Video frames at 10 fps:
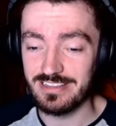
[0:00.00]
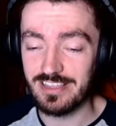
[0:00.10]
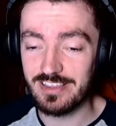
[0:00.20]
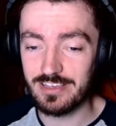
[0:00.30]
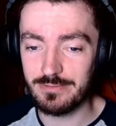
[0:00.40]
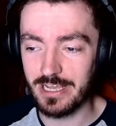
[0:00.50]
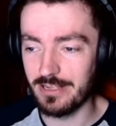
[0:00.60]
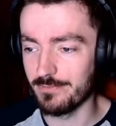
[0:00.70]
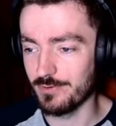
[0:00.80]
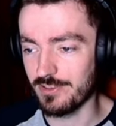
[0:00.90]
This is going to be
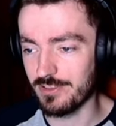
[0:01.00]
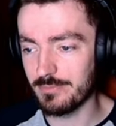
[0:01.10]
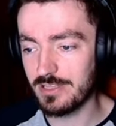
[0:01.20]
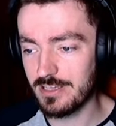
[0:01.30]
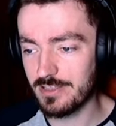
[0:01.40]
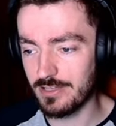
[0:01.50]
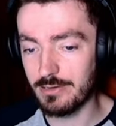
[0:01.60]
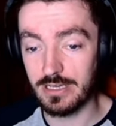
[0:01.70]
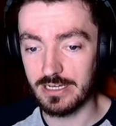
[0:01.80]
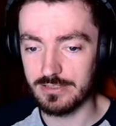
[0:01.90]
helpful. So some of these
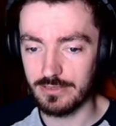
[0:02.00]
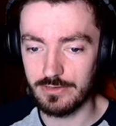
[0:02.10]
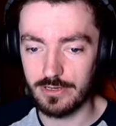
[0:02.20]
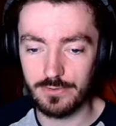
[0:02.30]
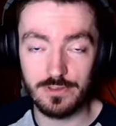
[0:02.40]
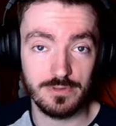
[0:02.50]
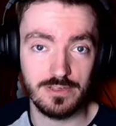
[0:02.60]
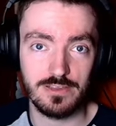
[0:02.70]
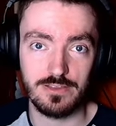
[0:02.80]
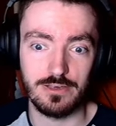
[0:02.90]
terms I do know. Some of
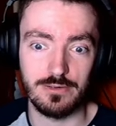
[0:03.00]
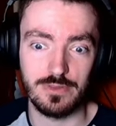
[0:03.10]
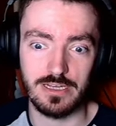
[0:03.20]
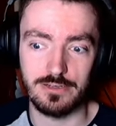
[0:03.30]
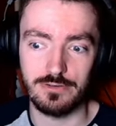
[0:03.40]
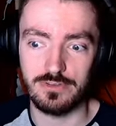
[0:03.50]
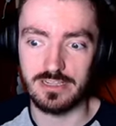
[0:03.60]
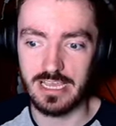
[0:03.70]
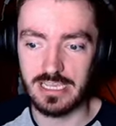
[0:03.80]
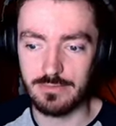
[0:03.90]
these terms I know the
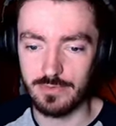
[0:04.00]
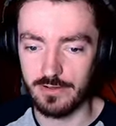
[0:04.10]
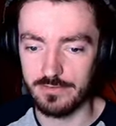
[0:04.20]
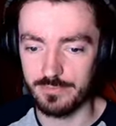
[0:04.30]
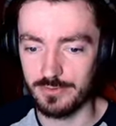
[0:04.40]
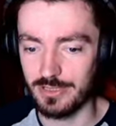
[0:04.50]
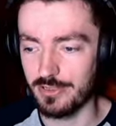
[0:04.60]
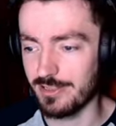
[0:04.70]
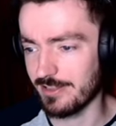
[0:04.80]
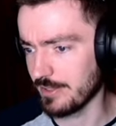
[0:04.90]
names of, but not
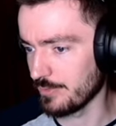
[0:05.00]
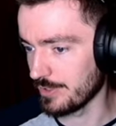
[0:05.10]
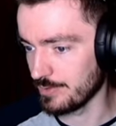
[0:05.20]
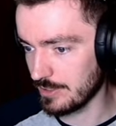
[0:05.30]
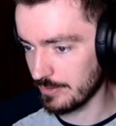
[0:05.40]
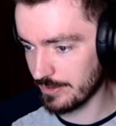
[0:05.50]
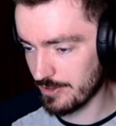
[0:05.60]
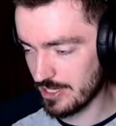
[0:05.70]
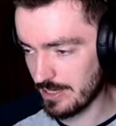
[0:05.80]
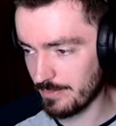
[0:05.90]
necessarily what they would do on a
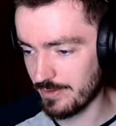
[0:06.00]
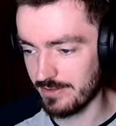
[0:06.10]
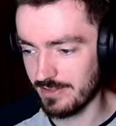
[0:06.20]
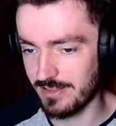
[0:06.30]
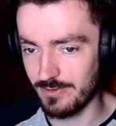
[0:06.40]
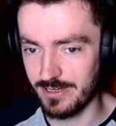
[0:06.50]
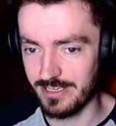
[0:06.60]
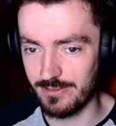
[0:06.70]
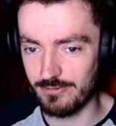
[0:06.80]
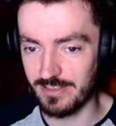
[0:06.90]
ship. So this is quite
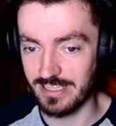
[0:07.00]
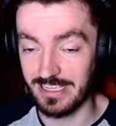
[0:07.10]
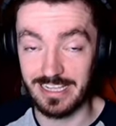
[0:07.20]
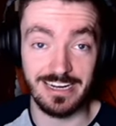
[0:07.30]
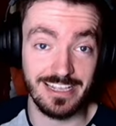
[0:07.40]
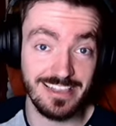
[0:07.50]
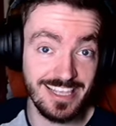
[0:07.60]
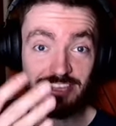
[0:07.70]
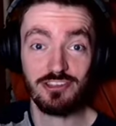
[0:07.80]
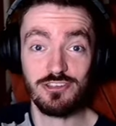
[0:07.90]
interesting, and I can teach